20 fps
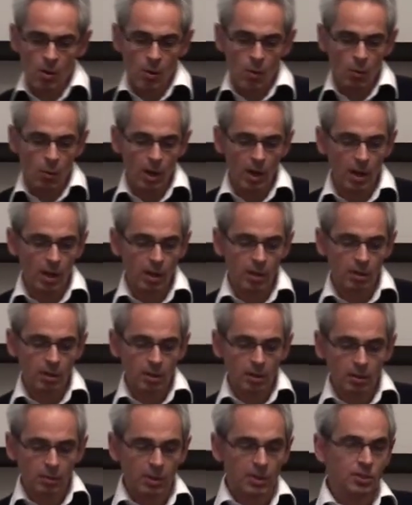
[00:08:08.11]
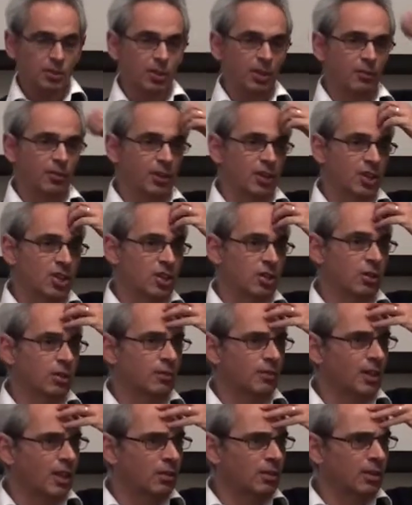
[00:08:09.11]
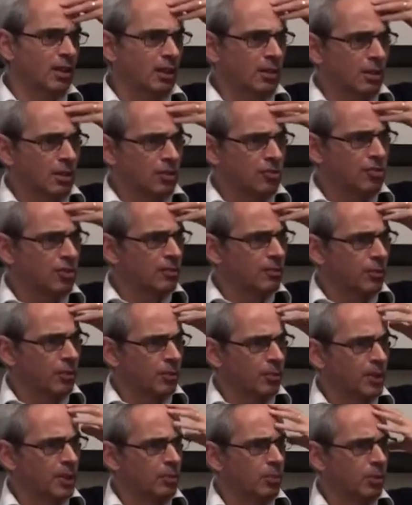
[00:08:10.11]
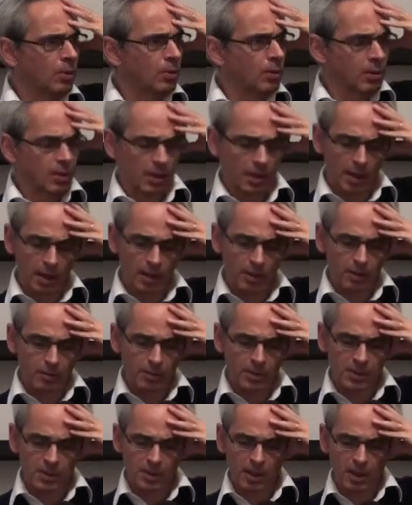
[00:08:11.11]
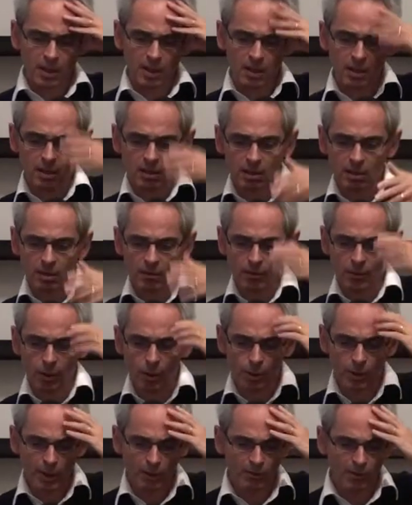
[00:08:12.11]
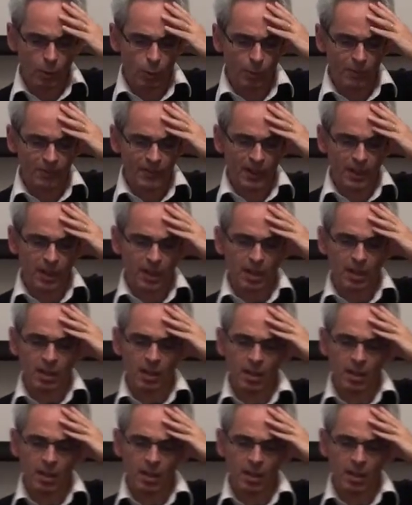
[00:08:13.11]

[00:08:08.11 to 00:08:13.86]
well, what's the definition of nanotechnology for people? And you would say, following Wink,